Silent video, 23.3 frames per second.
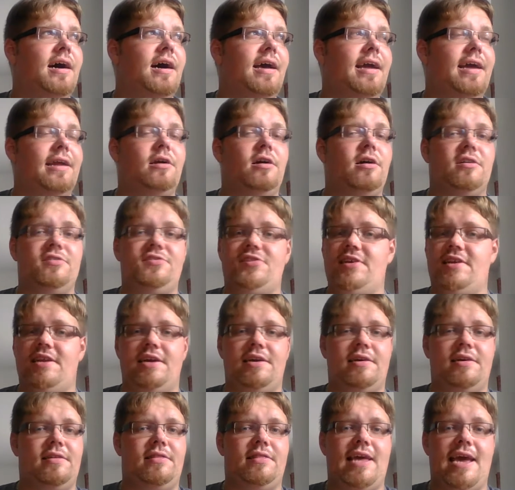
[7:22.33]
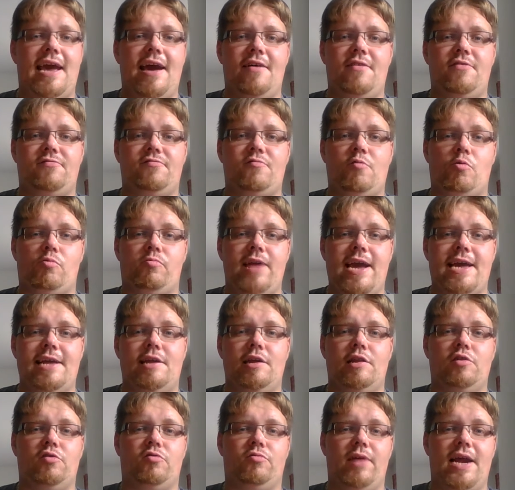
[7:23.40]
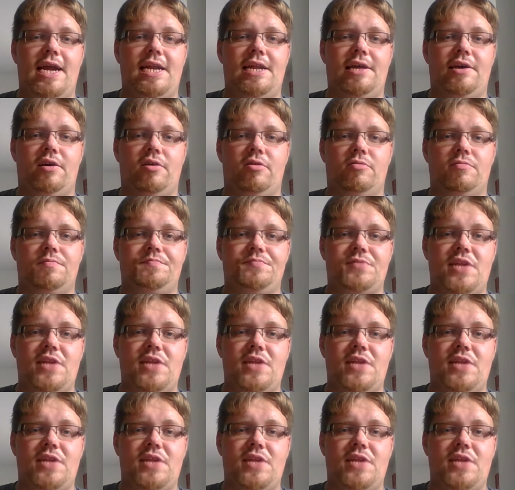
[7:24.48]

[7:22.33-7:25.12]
In our setting, they have regular radio,